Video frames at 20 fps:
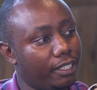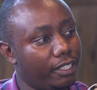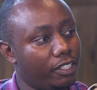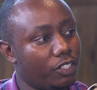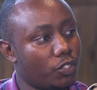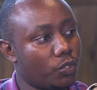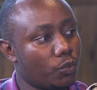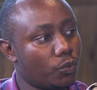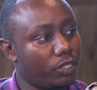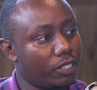
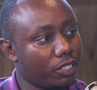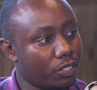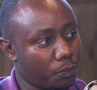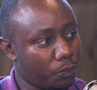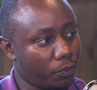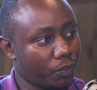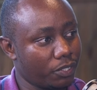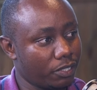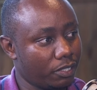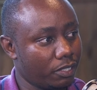into this
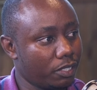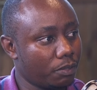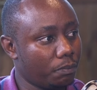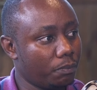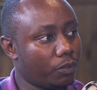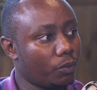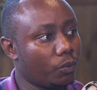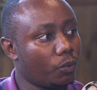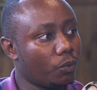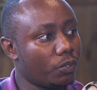process
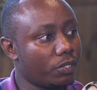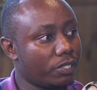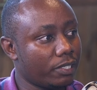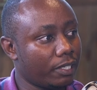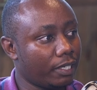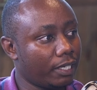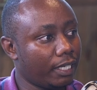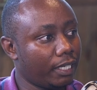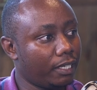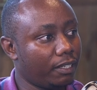because
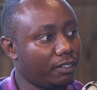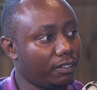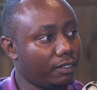they're like,